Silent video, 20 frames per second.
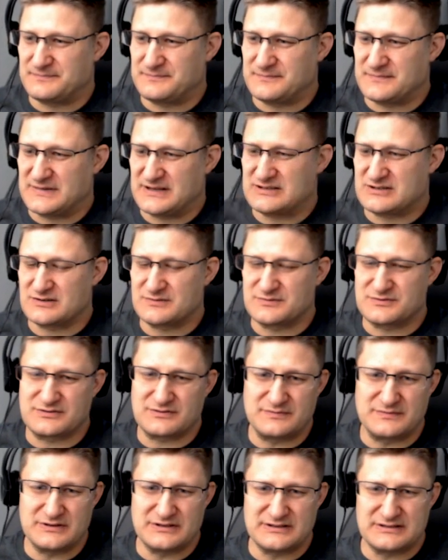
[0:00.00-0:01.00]
in terms of
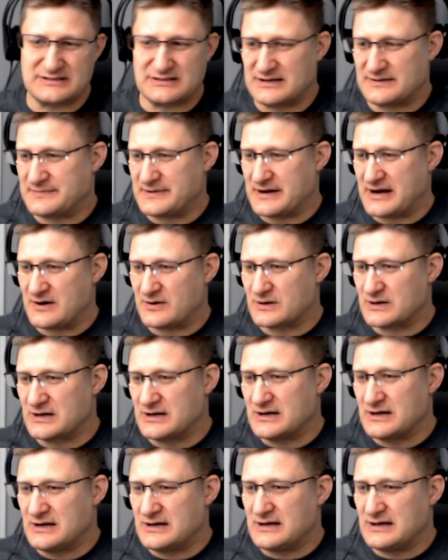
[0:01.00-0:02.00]
military power.
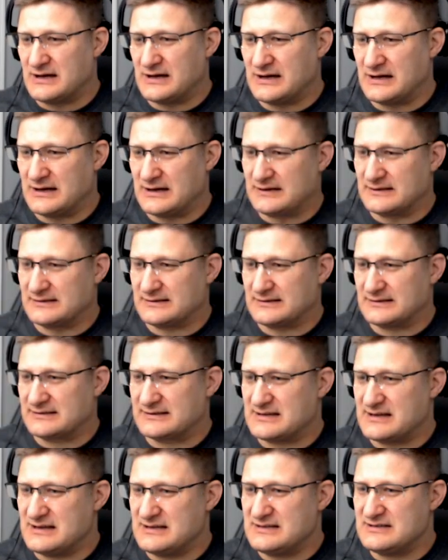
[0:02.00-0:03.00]
It
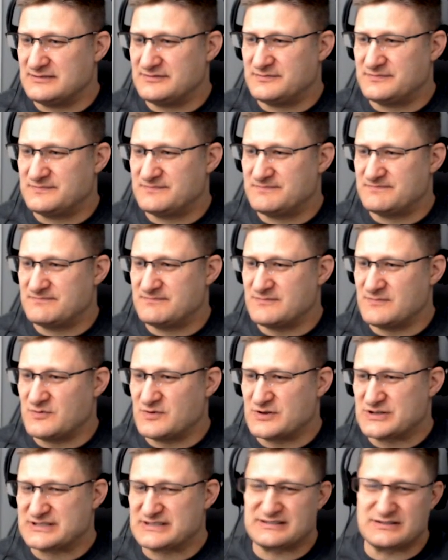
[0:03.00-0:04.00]
kind of
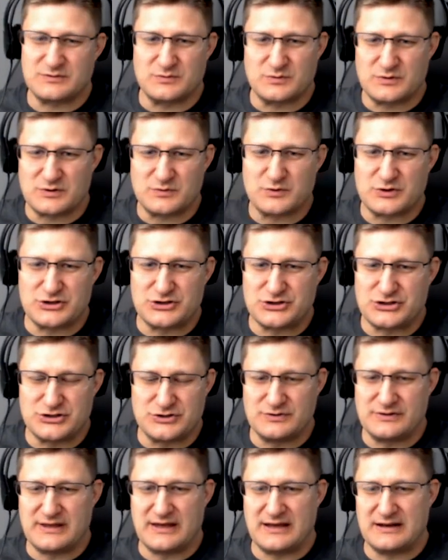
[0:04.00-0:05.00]
wasn't until World War
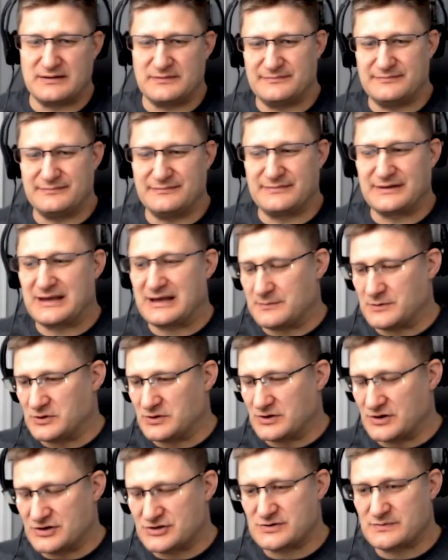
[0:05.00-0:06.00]
II that it became a
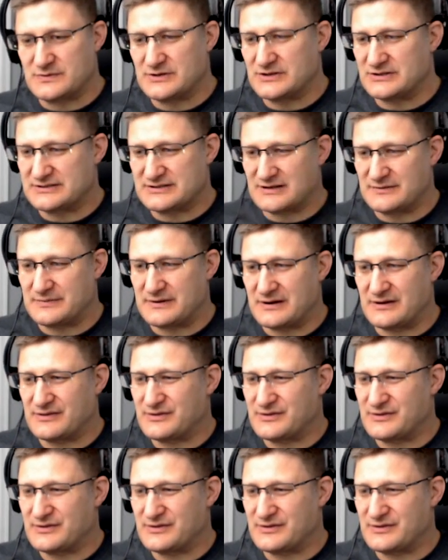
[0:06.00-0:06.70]
larger military power.